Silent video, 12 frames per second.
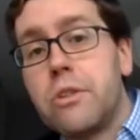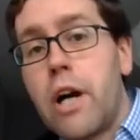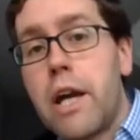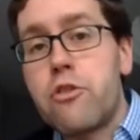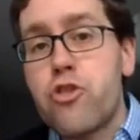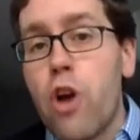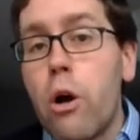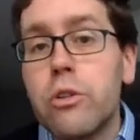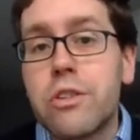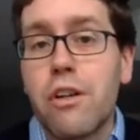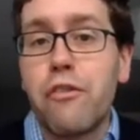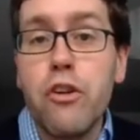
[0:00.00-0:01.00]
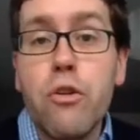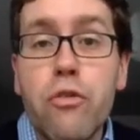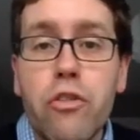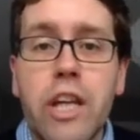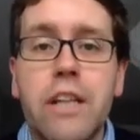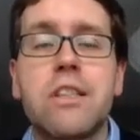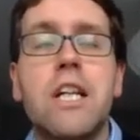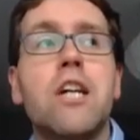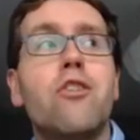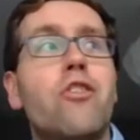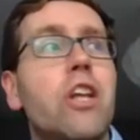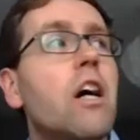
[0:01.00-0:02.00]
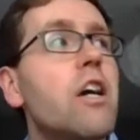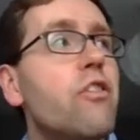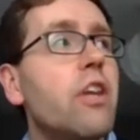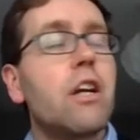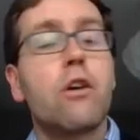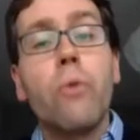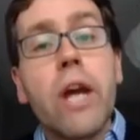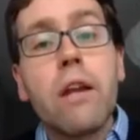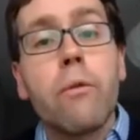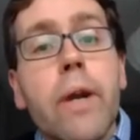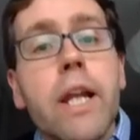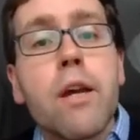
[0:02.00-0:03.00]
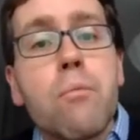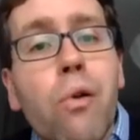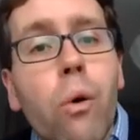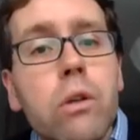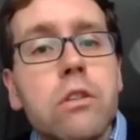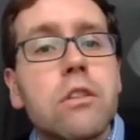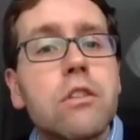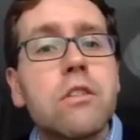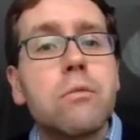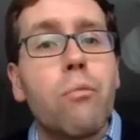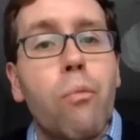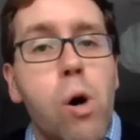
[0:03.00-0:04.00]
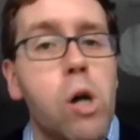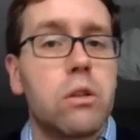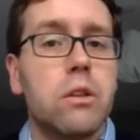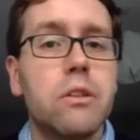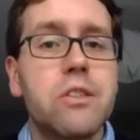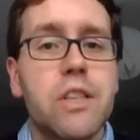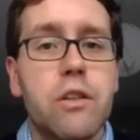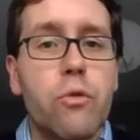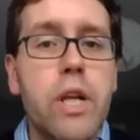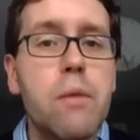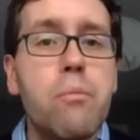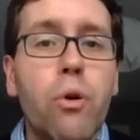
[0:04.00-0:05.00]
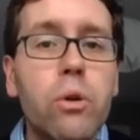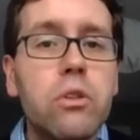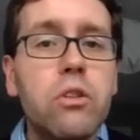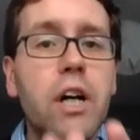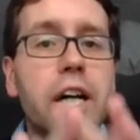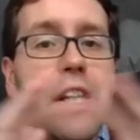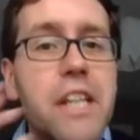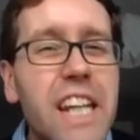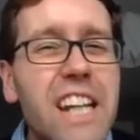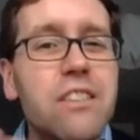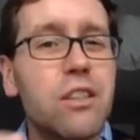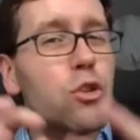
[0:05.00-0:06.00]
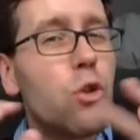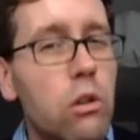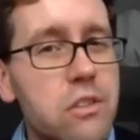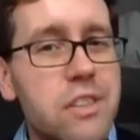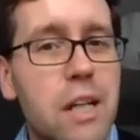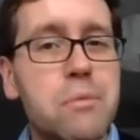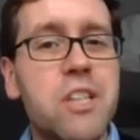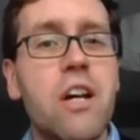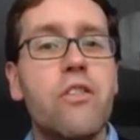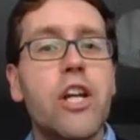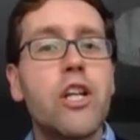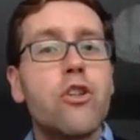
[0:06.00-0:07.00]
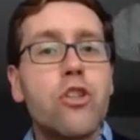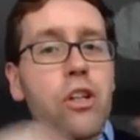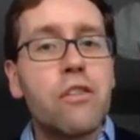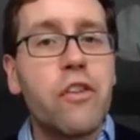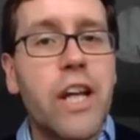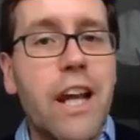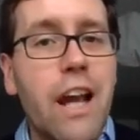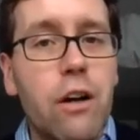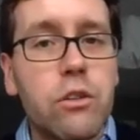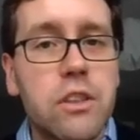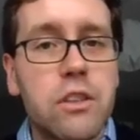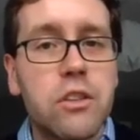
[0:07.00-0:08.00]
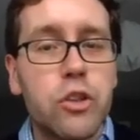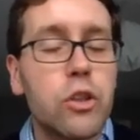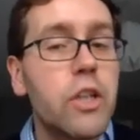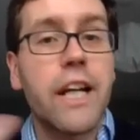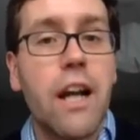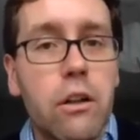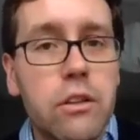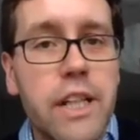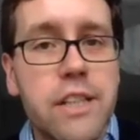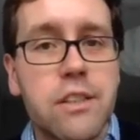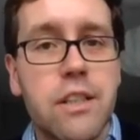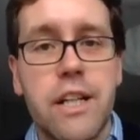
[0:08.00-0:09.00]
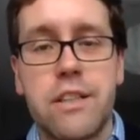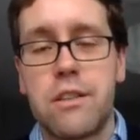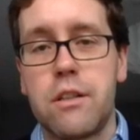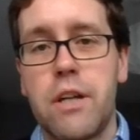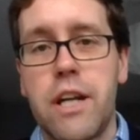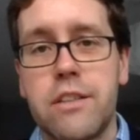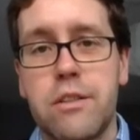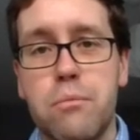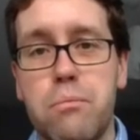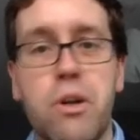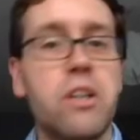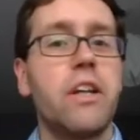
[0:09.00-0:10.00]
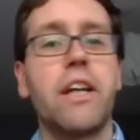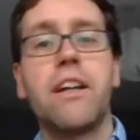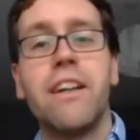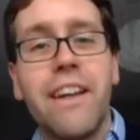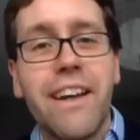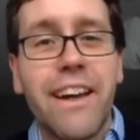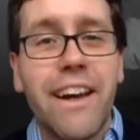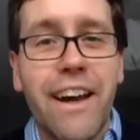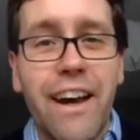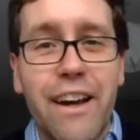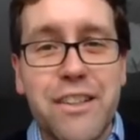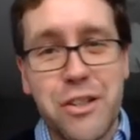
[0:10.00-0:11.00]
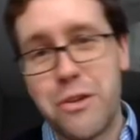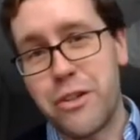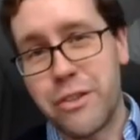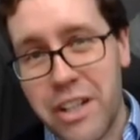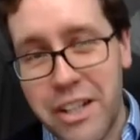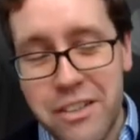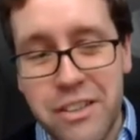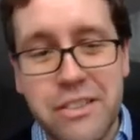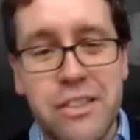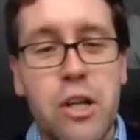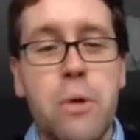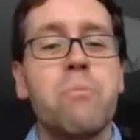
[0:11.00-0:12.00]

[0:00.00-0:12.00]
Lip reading: So I chose a few things that I think are really, really important models and really important ideas and concepts that you should encounter as a budding social scientist.